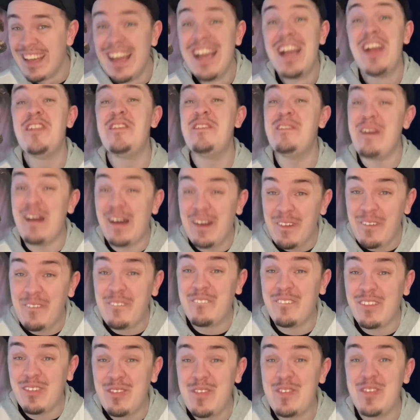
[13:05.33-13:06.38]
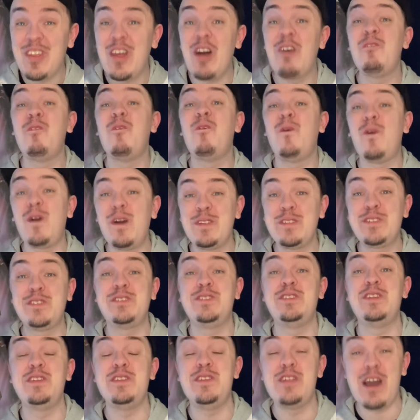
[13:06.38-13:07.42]
wants
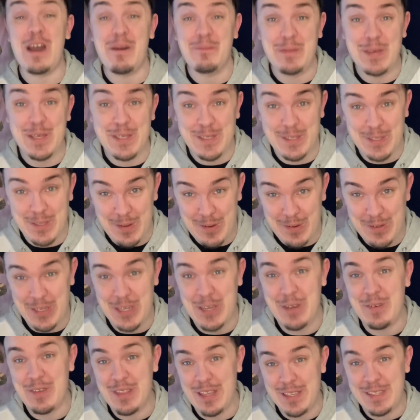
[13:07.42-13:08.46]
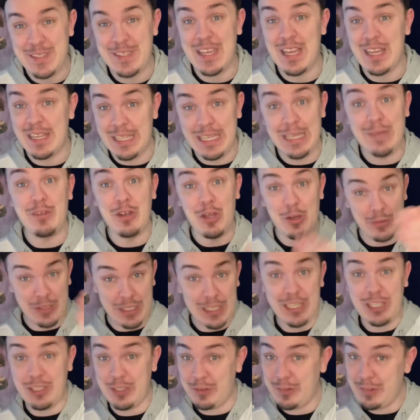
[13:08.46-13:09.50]
to not be associated with ACN, even though
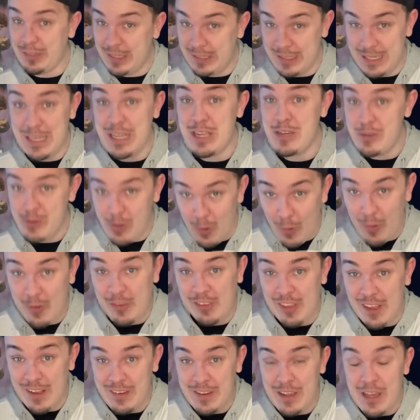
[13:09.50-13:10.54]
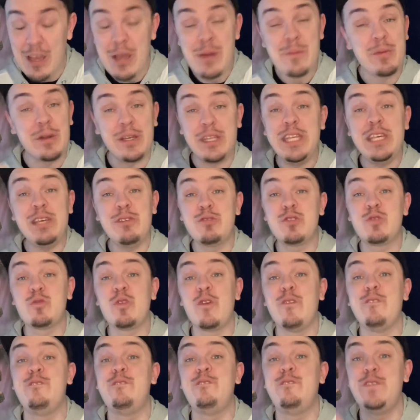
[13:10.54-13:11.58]
he clearly did endorse it, but he was
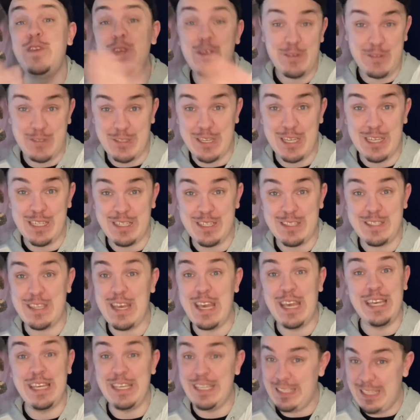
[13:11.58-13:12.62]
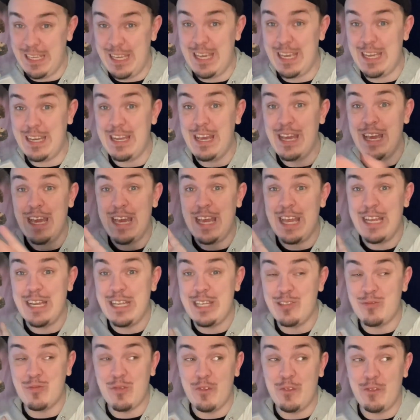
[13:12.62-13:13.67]
refusing to say he did, and
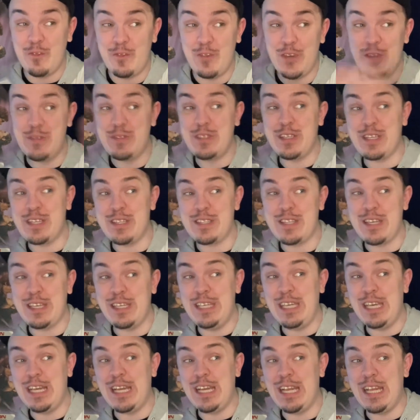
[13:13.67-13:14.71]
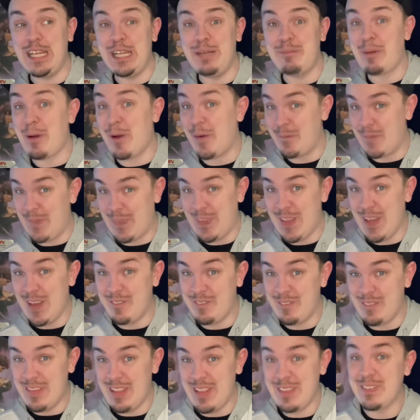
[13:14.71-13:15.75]
he's refusing to say he had any part with
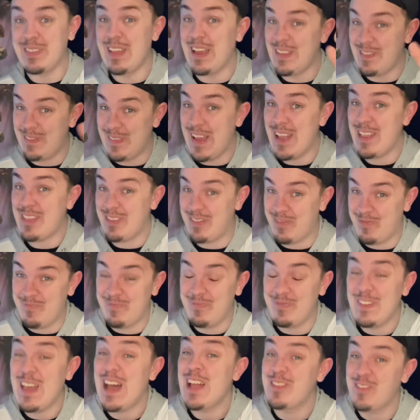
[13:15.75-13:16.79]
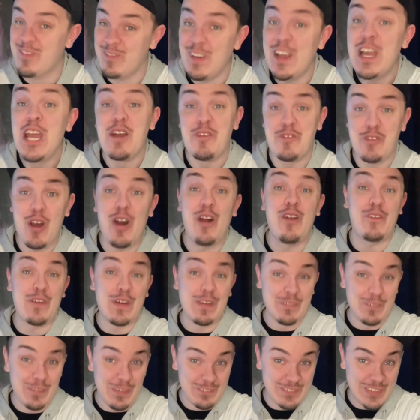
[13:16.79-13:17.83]
them. That's Donald
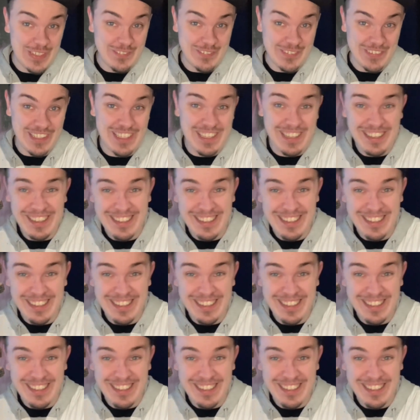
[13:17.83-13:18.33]
Trump of all people.